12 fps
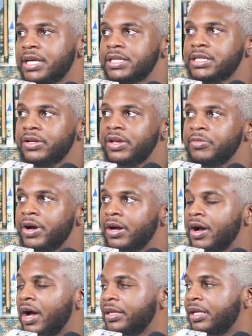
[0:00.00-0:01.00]
saying so him
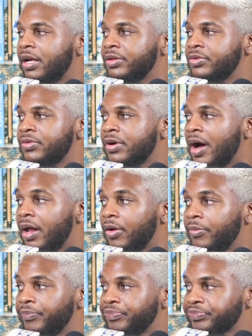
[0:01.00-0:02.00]
Kartel to
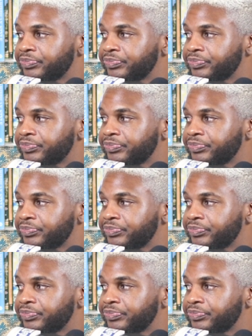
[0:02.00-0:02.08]
column